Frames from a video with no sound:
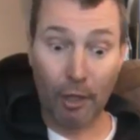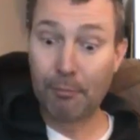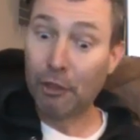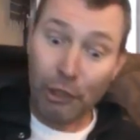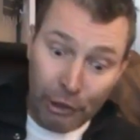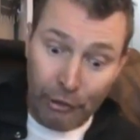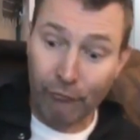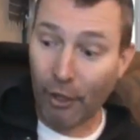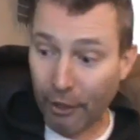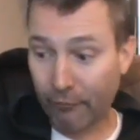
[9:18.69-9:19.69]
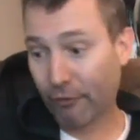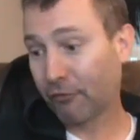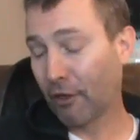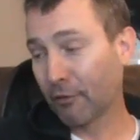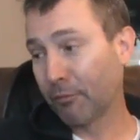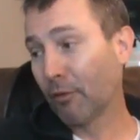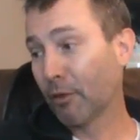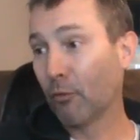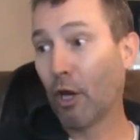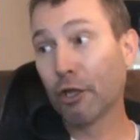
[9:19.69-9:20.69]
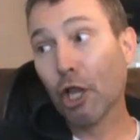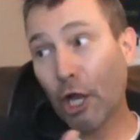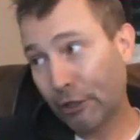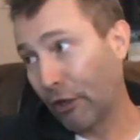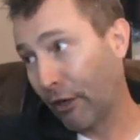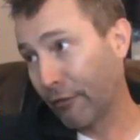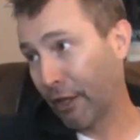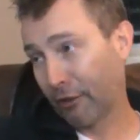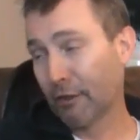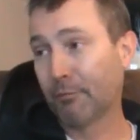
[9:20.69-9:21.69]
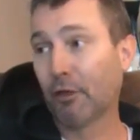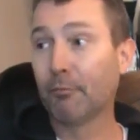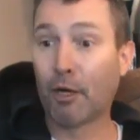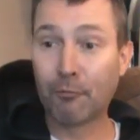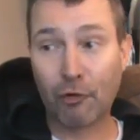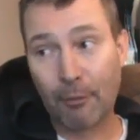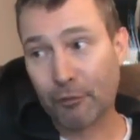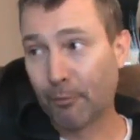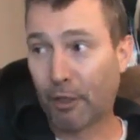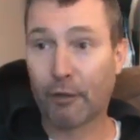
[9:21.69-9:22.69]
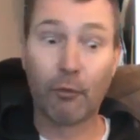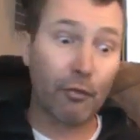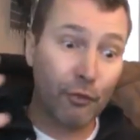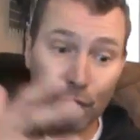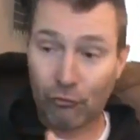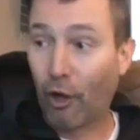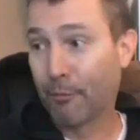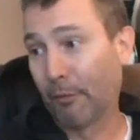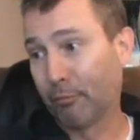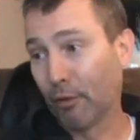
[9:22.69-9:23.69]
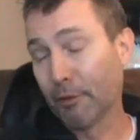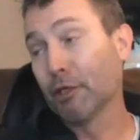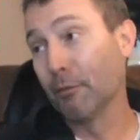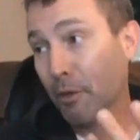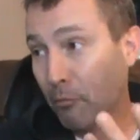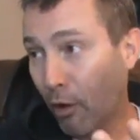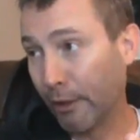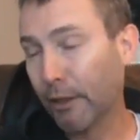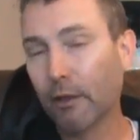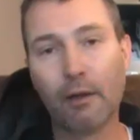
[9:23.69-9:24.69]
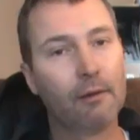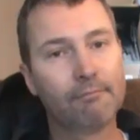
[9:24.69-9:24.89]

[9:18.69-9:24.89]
I believe I have this kind of plumbing. Well, I'd like to have that kind of plumbing, but I'm trapped in a body with this type of plumbing. Give me money.